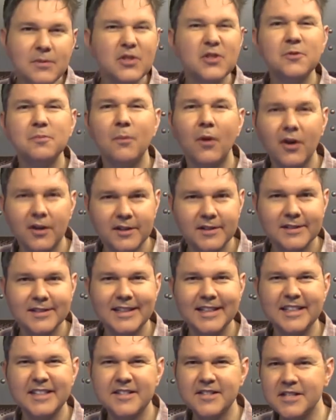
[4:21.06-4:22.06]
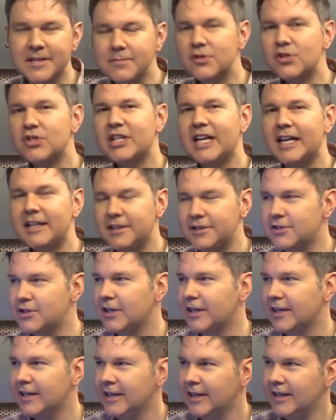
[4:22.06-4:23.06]
smart, and it seems
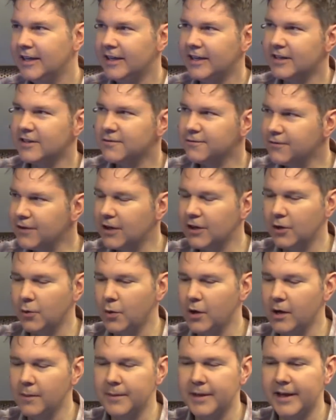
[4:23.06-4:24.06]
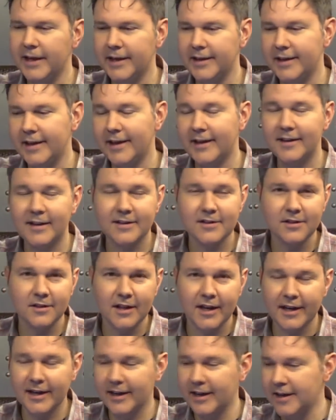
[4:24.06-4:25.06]
challenging, and it's very well made, and that's a
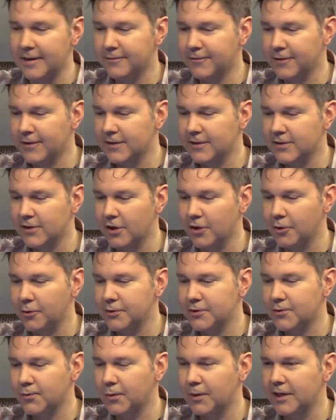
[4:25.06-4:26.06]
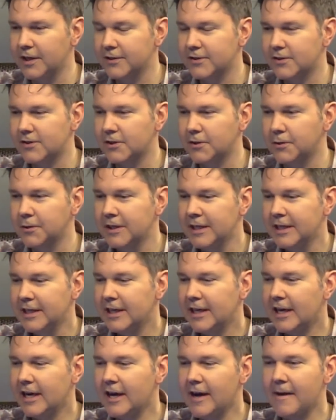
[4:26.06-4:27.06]
lot of game for the dough as well. So
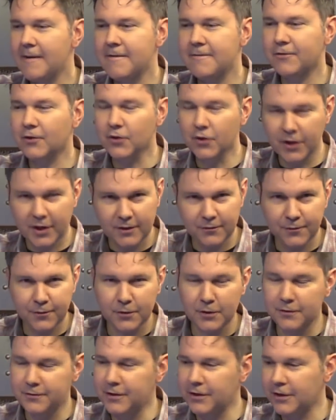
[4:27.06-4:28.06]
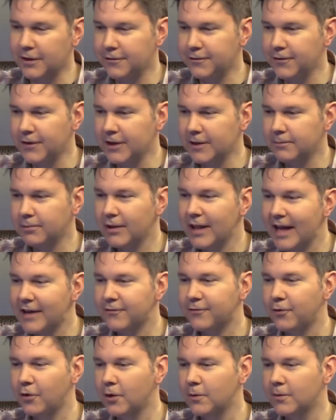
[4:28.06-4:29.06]
if you're looking for a very fun
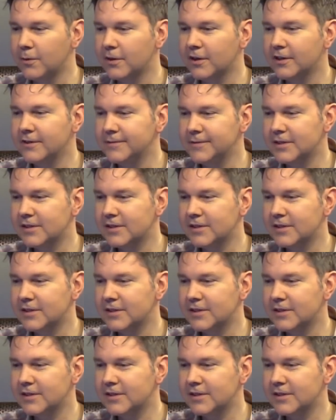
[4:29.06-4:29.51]
platformer